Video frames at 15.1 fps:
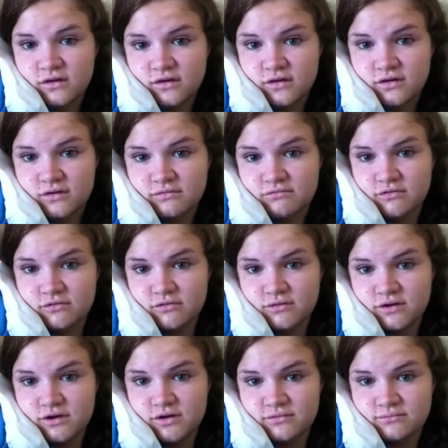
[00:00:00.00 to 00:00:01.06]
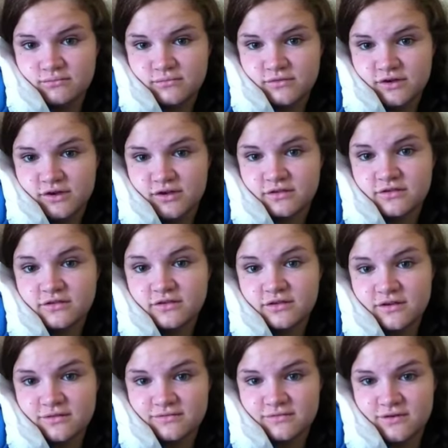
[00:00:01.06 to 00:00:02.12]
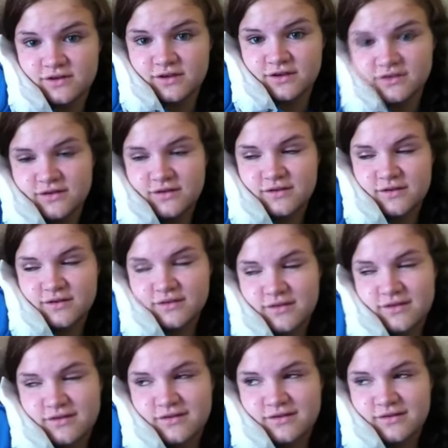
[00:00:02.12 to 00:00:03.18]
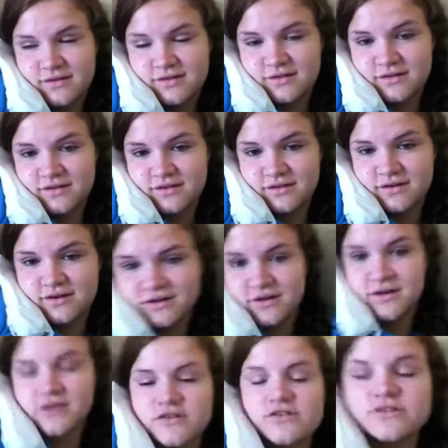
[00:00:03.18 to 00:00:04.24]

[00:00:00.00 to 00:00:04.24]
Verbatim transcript: Hi everyone, it's Stephanie, and I